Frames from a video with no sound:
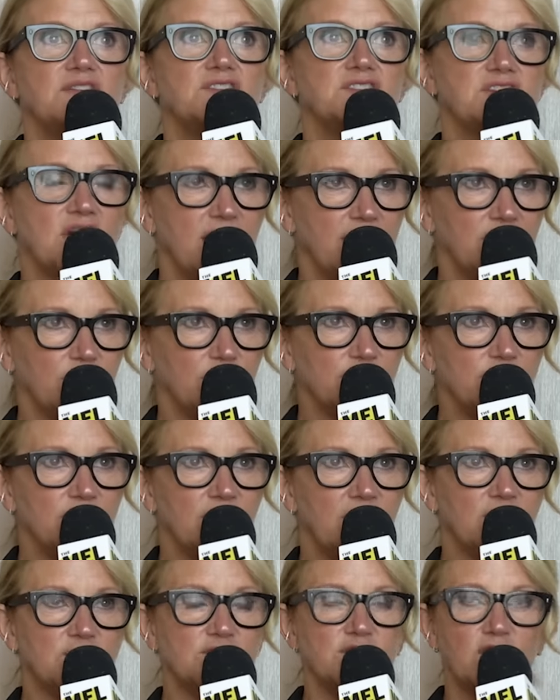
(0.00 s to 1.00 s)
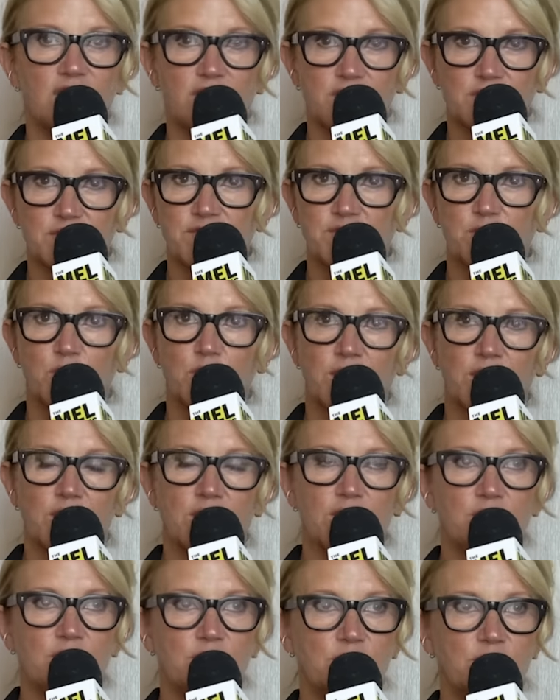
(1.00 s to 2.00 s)
child, our daughter
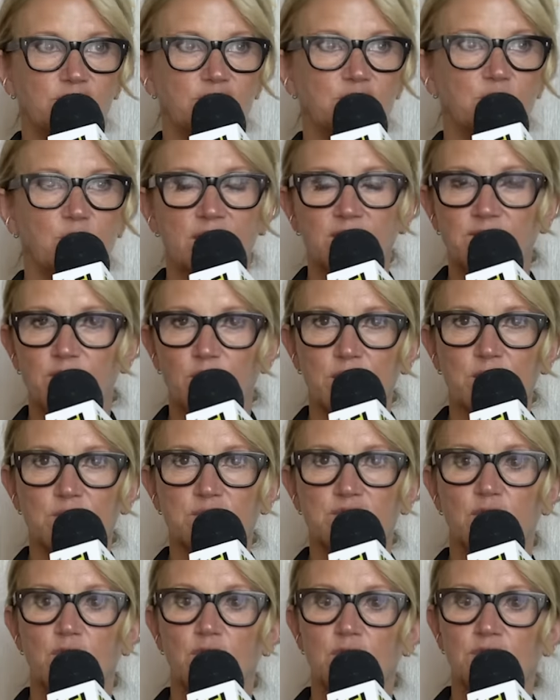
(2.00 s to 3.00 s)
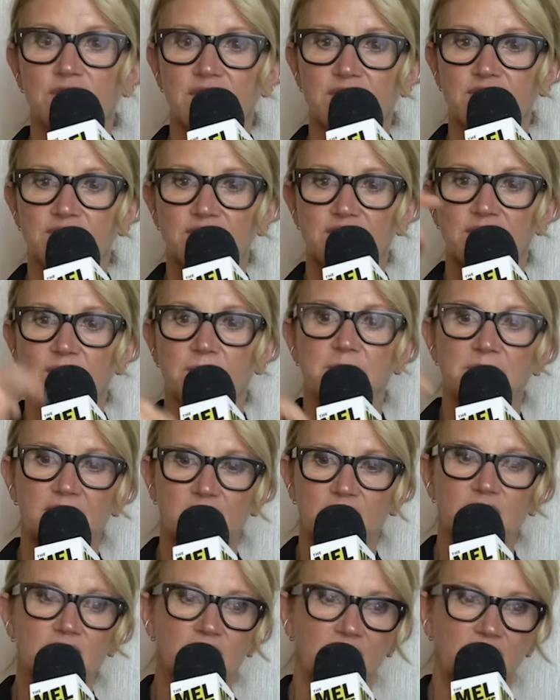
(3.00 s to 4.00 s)
Sawyer, who's 24 years old, is in the
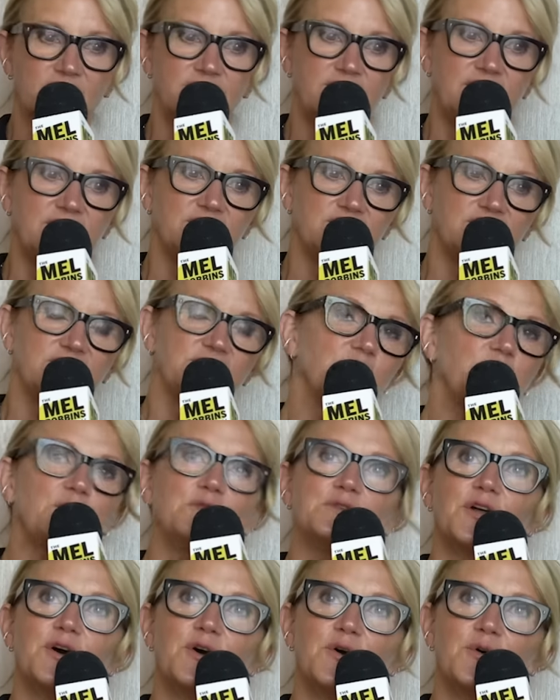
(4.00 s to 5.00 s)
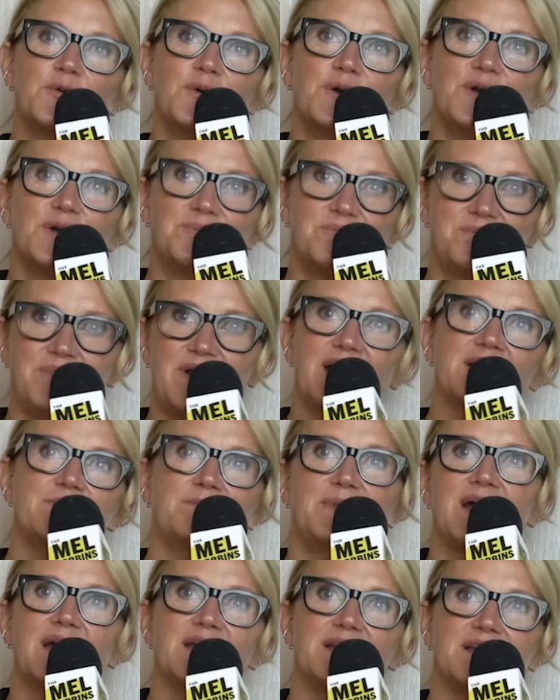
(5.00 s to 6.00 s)
middle of a solo
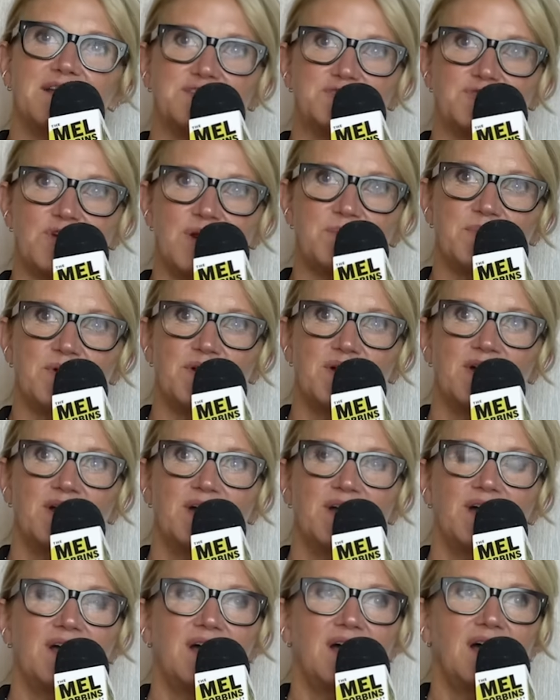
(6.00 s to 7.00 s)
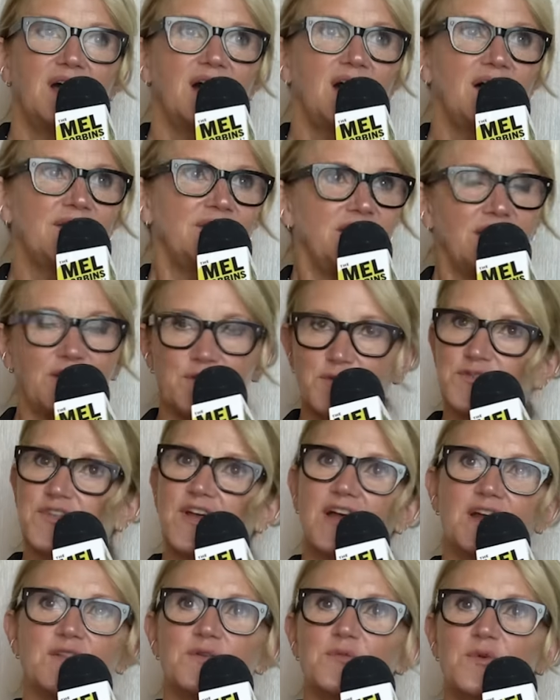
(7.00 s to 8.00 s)
backpacking trip on the other
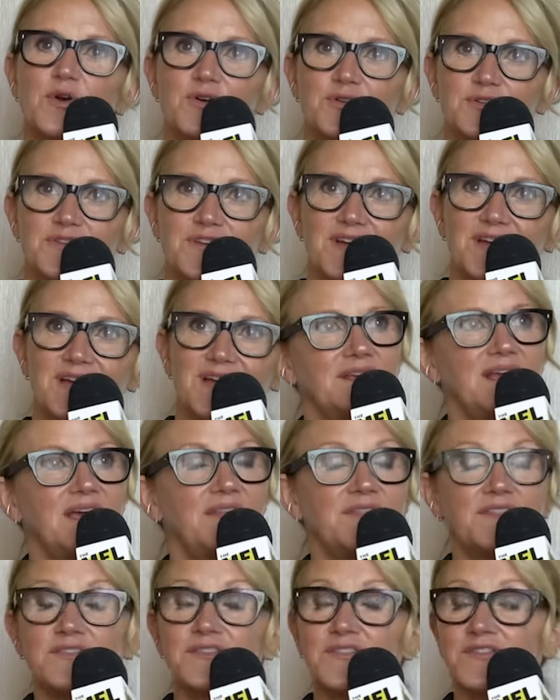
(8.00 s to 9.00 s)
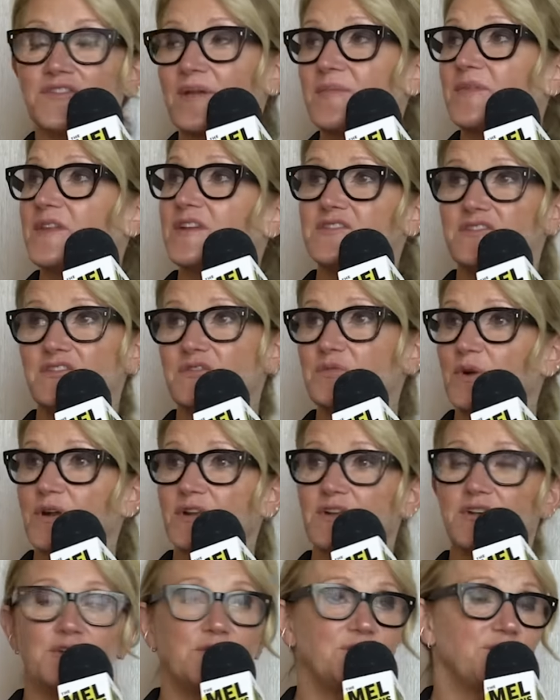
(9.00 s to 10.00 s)
side of the world. And this is something she's
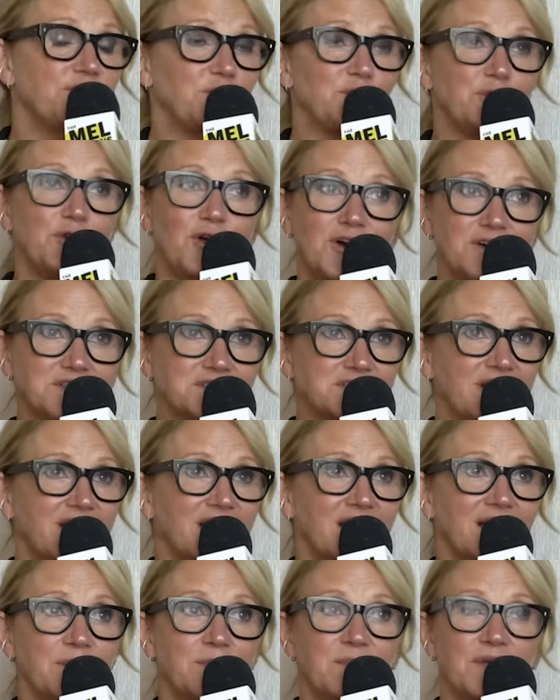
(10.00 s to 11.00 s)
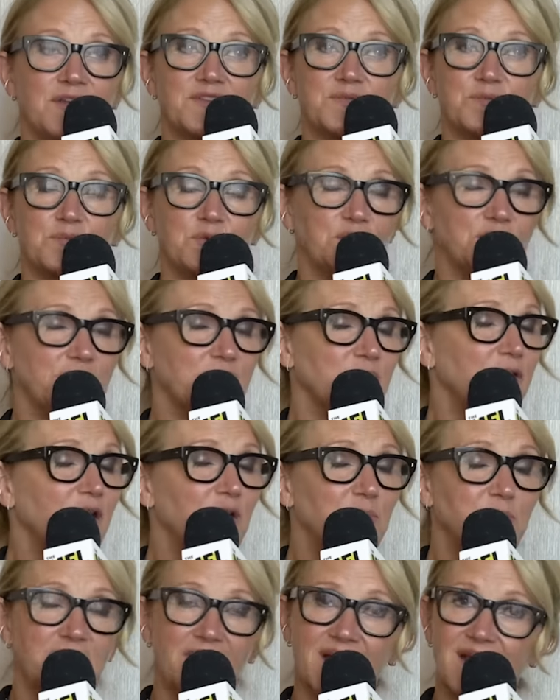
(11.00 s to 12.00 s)
wanted to do for a long time. It's really
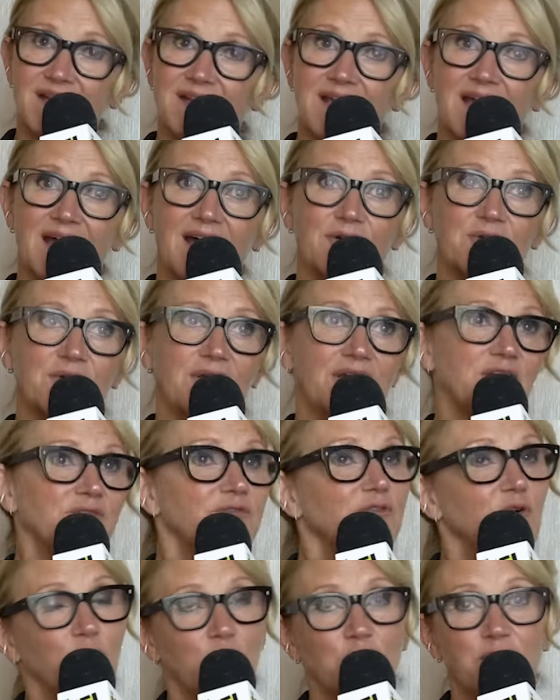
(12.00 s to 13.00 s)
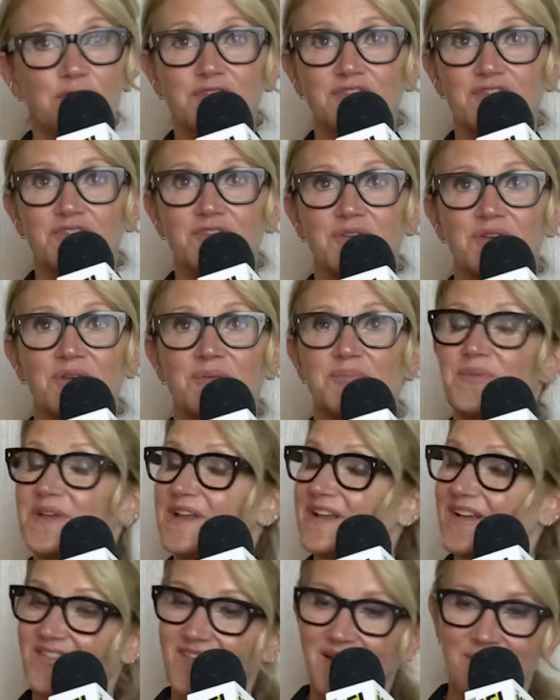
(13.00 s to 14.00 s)
well planned out. And of course,
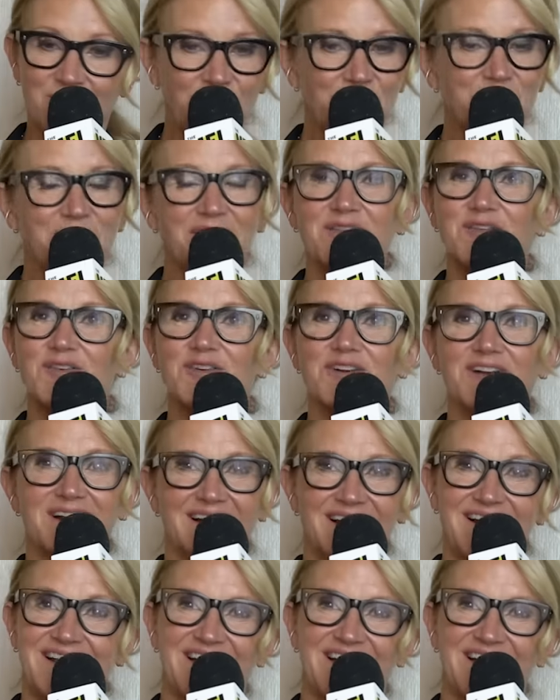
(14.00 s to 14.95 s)
because I'm her mother,